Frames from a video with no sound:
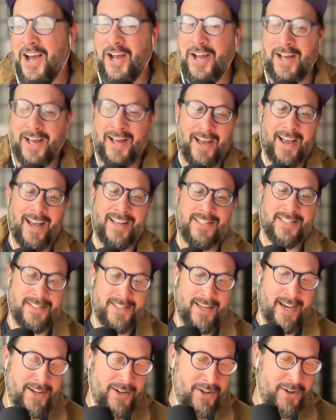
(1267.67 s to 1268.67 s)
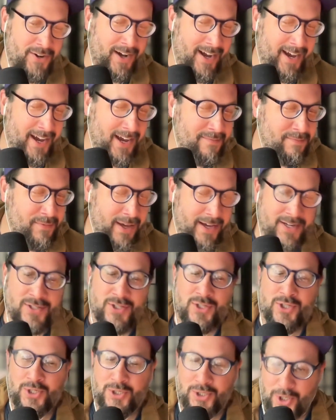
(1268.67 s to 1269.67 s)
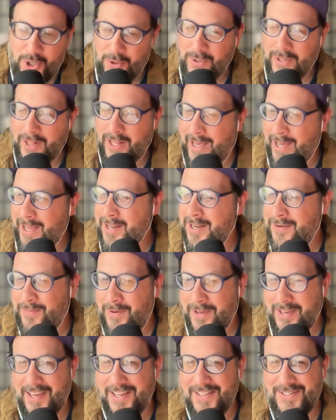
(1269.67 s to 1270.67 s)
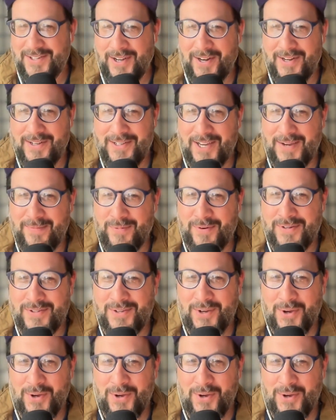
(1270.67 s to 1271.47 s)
As a side note, I am like so glad my kids are out of diapers.